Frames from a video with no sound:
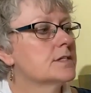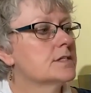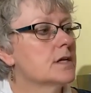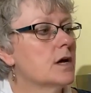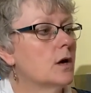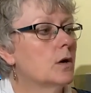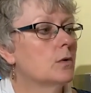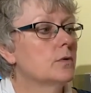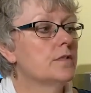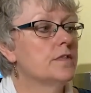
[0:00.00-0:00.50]

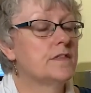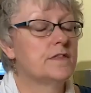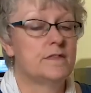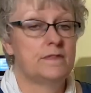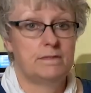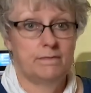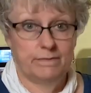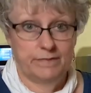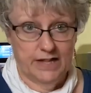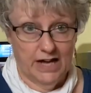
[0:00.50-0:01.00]
So
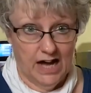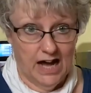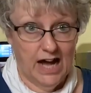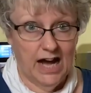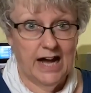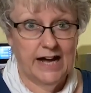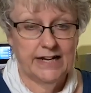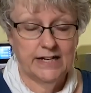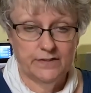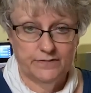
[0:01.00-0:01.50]
the
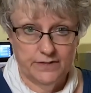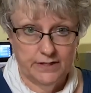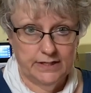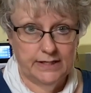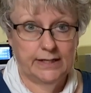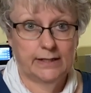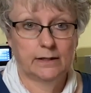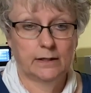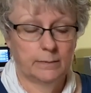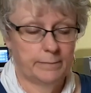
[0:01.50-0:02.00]
eye of the
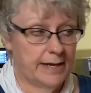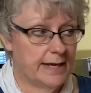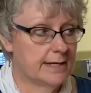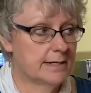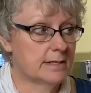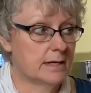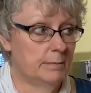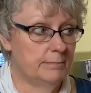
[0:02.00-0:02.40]
needle makes